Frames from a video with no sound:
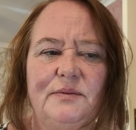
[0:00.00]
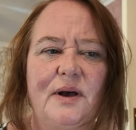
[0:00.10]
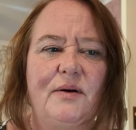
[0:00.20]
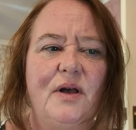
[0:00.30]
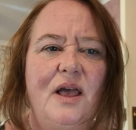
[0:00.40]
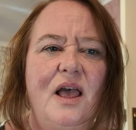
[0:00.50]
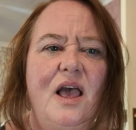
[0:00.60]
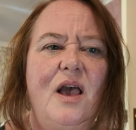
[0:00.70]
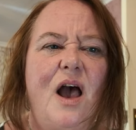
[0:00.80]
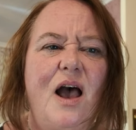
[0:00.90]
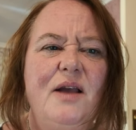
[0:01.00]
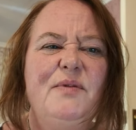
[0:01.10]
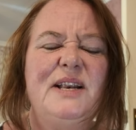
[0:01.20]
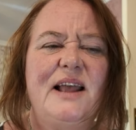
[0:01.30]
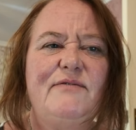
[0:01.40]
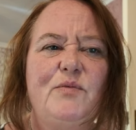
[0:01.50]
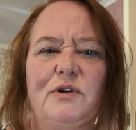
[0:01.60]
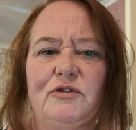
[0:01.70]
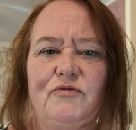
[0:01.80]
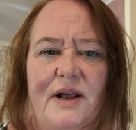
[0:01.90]
as well. I would never
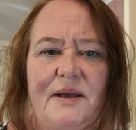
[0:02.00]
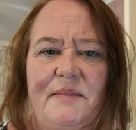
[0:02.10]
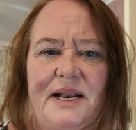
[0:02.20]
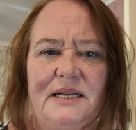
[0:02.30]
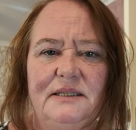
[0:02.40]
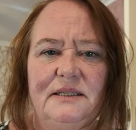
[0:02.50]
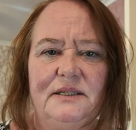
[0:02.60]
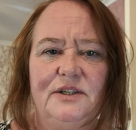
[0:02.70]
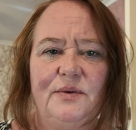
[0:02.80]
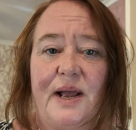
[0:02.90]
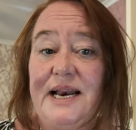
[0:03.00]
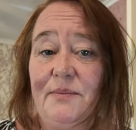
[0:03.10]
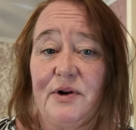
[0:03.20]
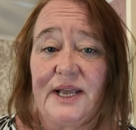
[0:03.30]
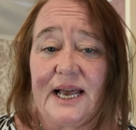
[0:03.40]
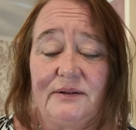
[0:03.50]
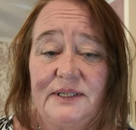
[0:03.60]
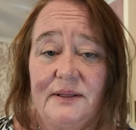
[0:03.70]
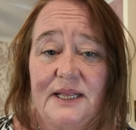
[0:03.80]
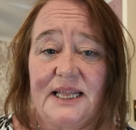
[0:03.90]
want to recommend to anybody else
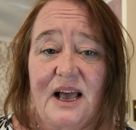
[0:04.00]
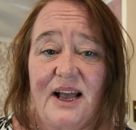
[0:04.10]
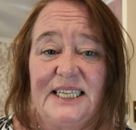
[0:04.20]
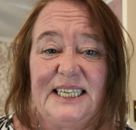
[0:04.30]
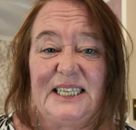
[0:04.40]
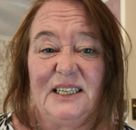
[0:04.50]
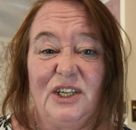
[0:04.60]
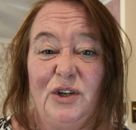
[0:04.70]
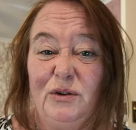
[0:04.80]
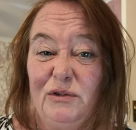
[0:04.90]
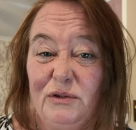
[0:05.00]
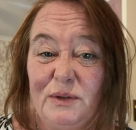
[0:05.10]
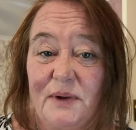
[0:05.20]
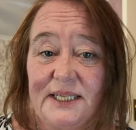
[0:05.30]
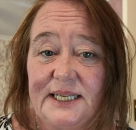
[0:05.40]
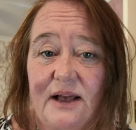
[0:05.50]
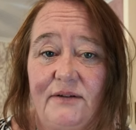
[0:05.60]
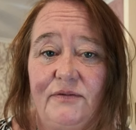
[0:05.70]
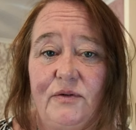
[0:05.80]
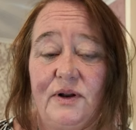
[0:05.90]
something that I didn't use
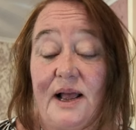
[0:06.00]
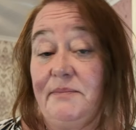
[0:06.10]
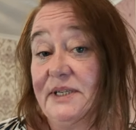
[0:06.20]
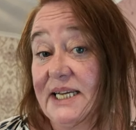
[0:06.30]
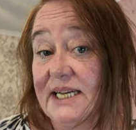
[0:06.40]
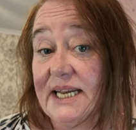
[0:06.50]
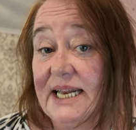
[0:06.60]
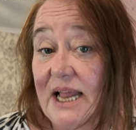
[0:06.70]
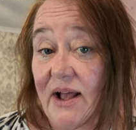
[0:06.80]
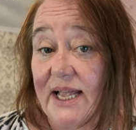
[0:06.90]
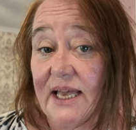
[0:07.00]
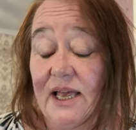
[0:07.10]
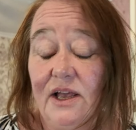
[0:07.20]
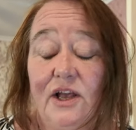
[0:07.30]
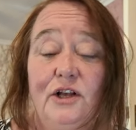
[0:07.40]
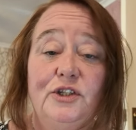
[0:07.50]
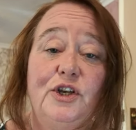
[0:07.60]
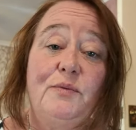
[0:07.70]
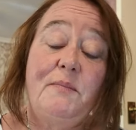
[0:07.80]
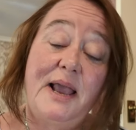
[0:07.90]
myself or and particularly like. So
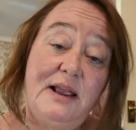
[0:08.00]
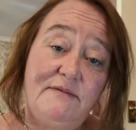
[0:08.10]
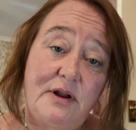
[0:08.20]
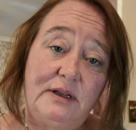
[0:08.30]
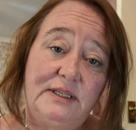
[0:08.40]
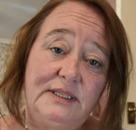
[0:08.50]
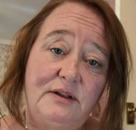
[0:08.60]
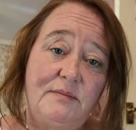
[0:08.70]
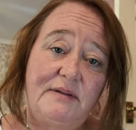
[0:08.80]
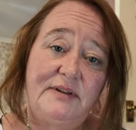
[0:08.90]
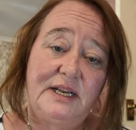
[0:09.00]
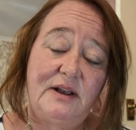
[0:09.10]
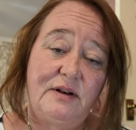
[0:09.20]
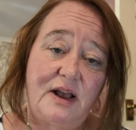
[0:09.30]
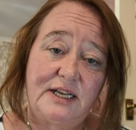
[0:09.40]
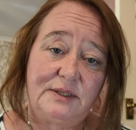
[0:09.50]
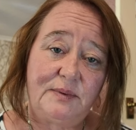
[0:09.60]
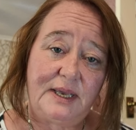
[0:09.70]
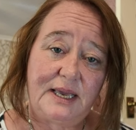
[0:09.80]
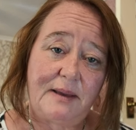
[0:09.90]
you may have noticed on my video last
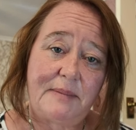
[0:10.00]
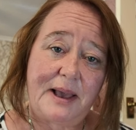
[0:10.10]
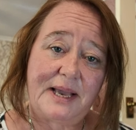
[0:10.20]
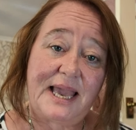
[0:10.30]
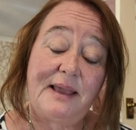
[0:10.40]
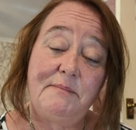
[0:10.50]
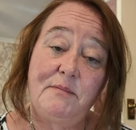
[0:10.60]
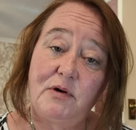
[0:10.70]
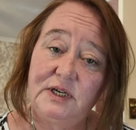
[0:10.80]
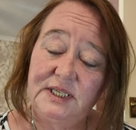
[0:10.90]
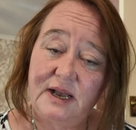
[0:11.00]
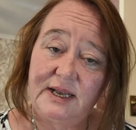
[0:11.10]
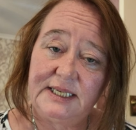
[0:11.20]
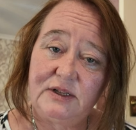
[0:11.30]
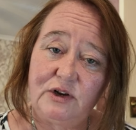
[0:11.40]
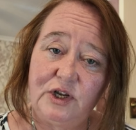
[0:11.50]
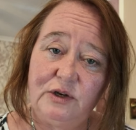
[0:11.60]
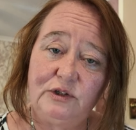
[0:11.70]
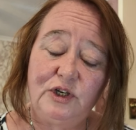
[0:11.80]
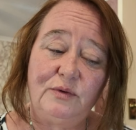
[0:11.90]
week about getting monetized on
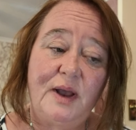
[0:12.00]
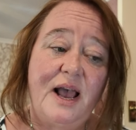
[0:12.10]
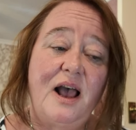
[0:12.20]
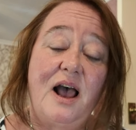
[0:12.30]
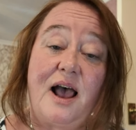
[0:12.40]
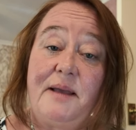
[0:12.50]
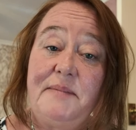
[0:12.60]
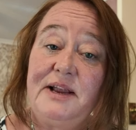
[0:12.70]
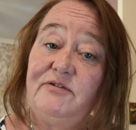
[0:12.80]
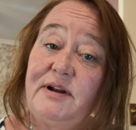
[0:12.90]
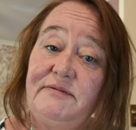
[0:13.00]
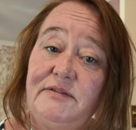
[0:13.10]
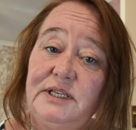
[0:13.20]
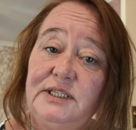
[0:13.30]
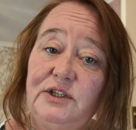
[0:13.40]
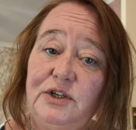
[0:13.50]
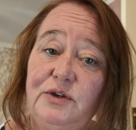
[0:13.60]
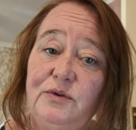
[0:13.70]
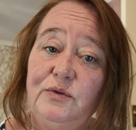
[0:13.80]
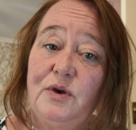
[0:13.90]
YouTube, I made reference
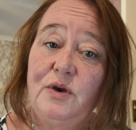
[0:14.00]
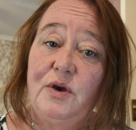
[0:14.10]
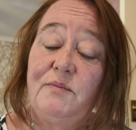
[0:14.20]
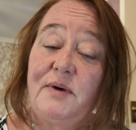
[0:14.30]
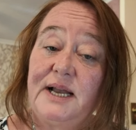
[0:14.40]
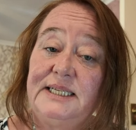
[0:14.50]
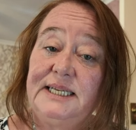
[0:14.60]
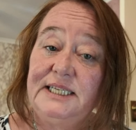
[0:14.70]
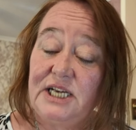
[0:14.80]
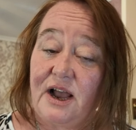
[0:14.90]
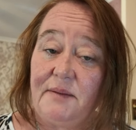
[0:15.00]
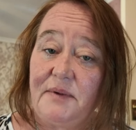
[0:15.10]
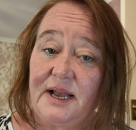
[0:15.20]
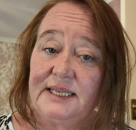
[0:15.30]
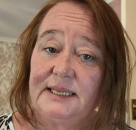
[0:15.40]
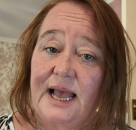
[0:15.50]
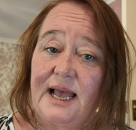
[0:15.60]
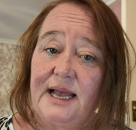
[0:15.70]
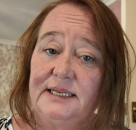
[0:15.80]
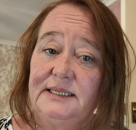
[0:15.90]
to my DJI mics
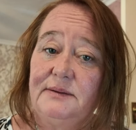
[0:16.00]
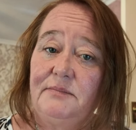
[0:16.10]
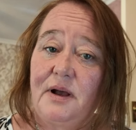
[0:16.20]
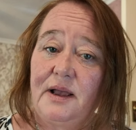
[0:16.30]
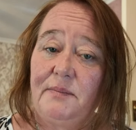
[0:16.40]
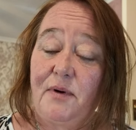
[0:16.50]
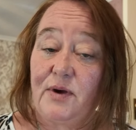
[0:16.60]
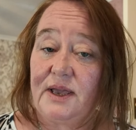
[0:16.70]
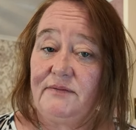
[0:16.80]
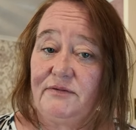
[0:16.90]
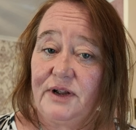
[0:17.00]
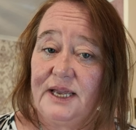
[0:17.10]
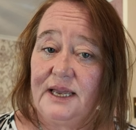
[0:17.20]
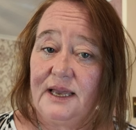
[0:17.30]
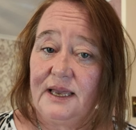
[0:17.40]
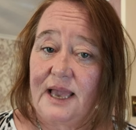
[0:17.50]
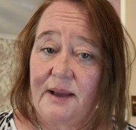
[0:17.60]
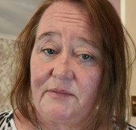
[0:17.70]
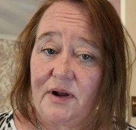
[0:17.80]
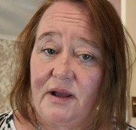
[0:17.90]
and my Pocket Free
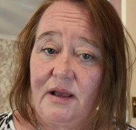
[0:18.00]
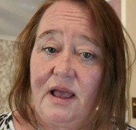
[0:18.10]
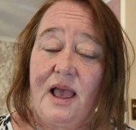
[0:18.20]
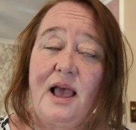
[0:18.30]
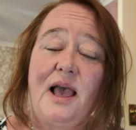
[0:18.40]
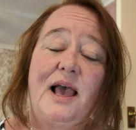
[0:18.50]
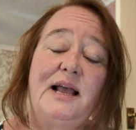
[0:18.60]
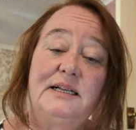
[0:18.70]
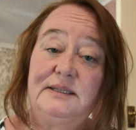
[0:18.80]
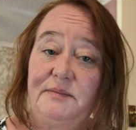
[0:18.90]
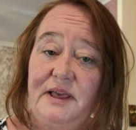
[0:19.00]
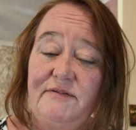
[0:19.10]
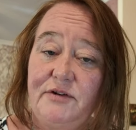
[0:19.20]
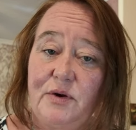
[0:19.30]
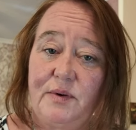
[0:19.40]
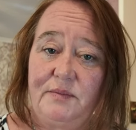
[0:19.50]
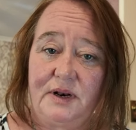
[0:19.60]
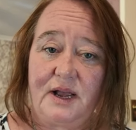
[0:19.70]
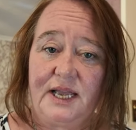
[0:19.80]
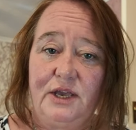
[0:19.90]
camera and some of the other
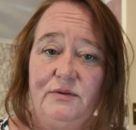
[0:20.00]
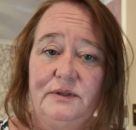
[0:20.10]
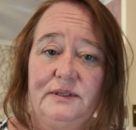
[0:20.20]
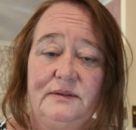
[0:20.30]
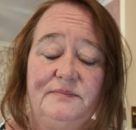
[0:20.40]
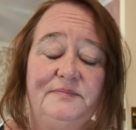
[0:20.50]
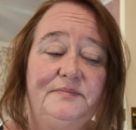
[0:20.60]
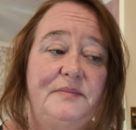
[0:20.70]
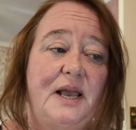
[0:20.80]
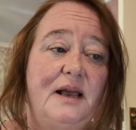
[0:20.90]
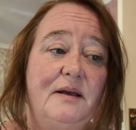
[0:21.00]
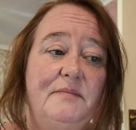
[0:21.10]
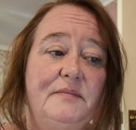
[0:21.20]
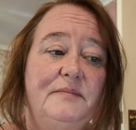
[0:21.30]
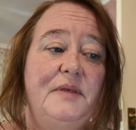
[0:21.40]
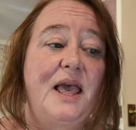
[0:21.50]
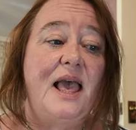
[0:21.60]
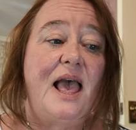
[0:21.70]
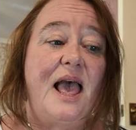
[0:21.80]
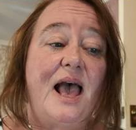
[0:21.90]
equipment I used. Um,
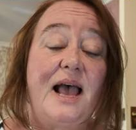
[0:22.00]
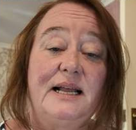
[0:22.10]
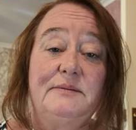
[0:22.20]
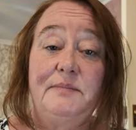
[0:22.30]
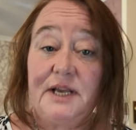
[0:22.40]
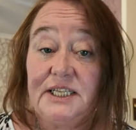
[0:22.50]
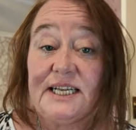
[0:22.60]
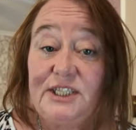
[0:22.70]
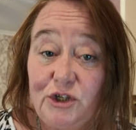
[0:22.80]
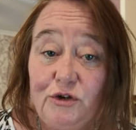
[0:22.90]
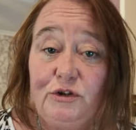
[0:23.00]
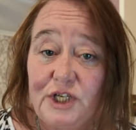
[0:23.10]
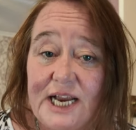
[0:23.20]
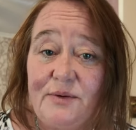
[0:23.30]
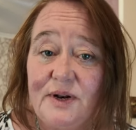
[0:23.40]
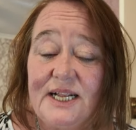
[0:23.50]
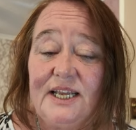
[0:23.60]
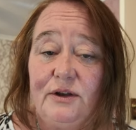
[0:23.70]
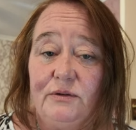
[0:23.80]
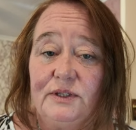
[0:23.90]
and because I do genuinely
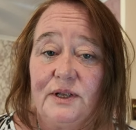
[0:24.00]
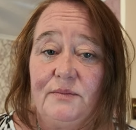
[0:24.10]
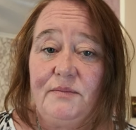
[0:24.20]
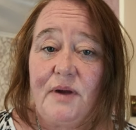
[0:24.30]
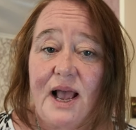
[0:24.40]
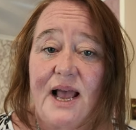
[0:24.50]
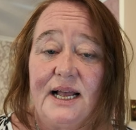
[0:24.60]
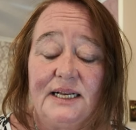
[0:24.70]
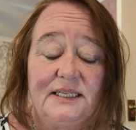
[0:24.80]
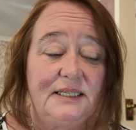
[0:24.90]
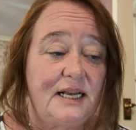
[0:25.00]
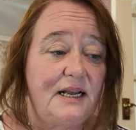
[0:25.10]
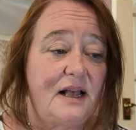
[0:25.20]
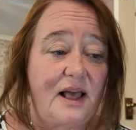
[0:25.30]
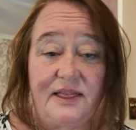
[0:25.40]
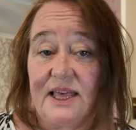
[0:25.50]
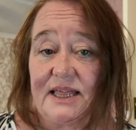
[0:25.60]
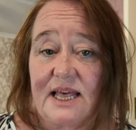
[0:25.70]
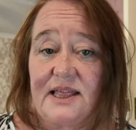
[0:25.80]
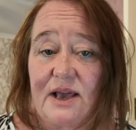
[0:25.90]
use them and I
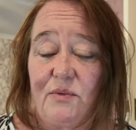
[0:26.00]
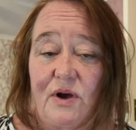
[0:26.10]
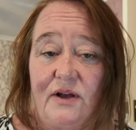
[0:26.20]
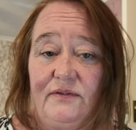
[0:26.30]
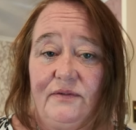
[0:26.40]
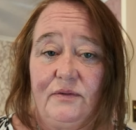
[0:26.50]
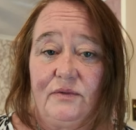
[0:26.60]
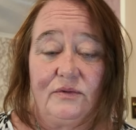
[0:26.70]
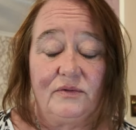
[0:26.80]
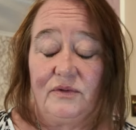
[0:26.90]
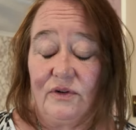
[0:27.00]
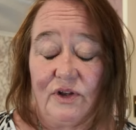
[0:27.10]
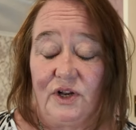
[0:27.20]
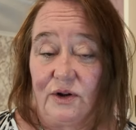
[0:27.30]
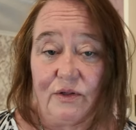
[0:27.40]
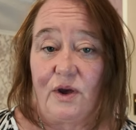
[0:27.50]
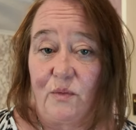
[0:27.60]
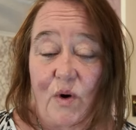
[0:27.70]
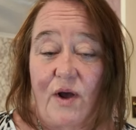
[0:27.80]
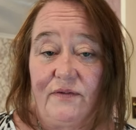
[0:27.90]
think that they're worth, you know, they're
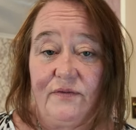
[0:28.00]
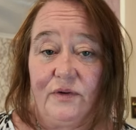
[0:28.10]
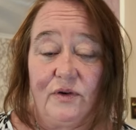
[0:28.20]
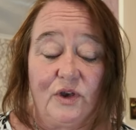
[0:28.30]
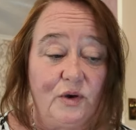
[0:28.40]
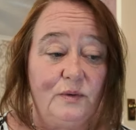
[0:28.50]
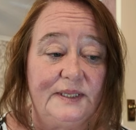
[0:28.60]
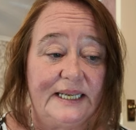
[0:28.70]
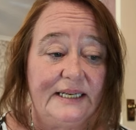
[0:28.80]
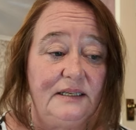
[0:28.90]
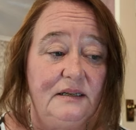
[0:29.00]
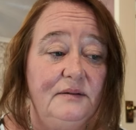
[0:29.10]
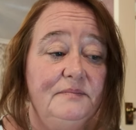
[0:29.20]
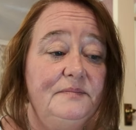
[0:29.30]
worth using,